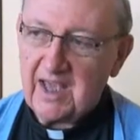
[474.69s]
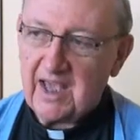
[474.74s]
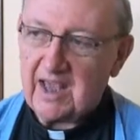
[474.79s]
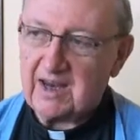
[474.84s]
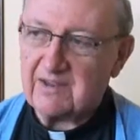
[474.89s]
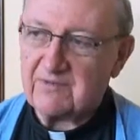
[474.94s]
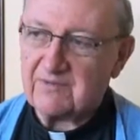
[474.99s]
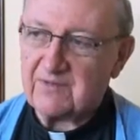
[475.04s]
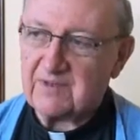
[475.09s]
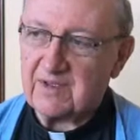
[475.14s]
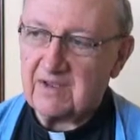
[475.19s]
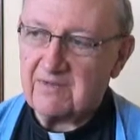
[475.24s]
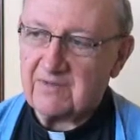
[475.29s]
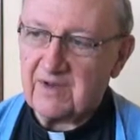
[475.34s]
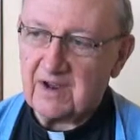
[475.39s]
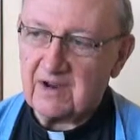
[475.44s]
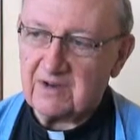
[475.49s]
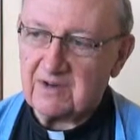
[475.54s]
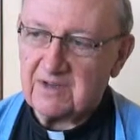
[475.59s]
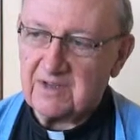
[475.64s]
And
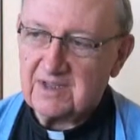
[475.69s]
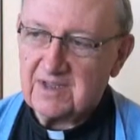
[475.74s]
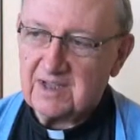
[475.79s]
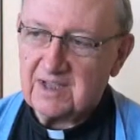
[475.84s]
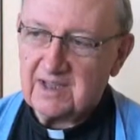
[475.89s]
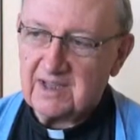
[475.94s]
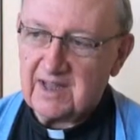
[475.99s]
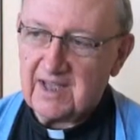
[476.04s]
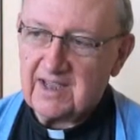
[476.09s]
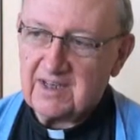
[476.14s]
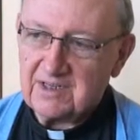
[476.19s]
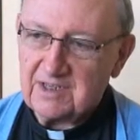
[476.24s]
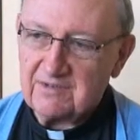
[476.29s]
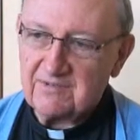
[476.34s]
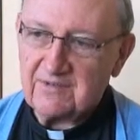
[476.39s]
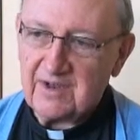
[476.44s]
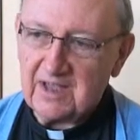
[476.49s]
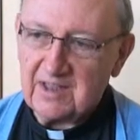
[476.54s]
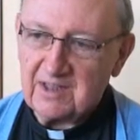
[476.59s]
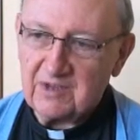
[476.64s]
if our laity
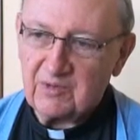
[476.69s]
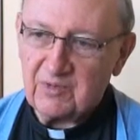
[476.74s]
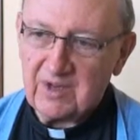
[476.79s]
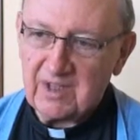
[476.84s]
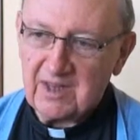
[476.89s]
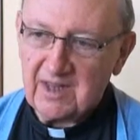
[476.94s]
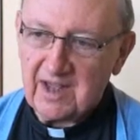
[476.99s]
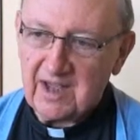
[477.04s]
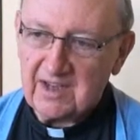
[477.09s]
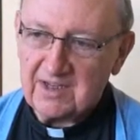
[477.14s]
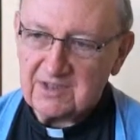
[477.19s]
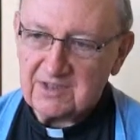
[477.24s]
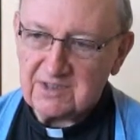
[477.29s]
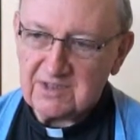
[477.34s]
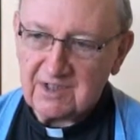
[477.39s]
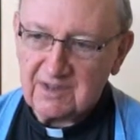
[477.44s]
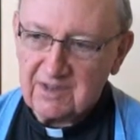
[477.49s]
finally realize